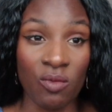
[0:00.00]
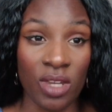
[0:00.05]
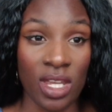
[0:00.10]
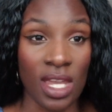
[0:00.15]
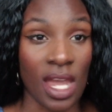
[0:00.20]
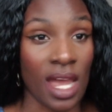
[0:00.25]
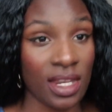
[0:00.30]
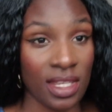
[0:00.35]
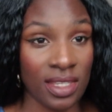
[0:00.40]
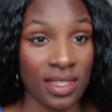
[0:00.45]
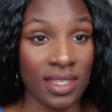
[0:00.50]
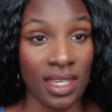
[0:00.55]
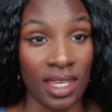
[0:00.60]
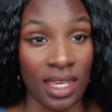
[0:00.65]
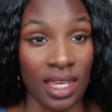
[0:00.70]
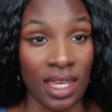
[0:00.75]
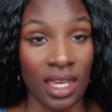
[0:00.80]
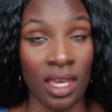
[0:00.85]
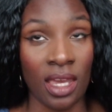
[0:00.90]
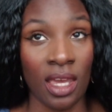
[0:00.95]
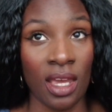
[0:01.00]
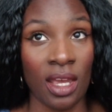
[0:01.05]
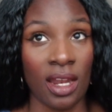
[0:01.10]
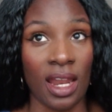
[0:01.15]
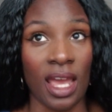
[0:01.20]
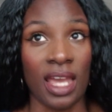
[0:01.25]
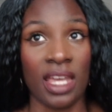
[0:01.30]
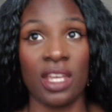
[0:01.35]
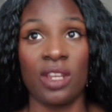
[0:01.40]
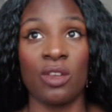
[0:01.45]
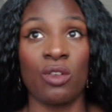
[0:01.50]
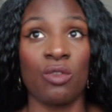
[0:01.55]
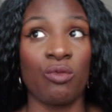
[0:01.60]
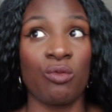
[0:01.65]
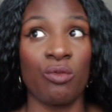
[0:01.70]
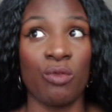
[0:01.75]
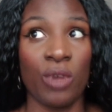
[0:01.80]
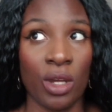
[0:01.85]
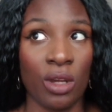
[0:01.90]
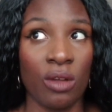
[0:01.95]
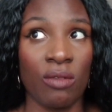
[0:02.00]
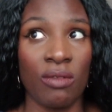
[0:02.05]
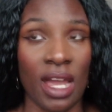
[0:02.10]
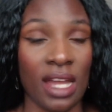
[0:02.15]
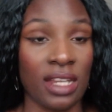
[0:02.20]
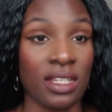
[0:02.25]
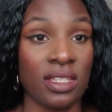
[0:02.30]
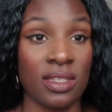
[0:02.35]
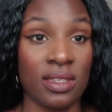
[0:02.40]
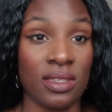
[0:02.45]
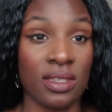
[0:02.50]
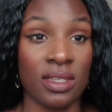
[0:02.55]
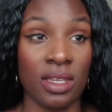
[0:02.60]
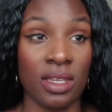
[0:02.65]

reality, like, in the reality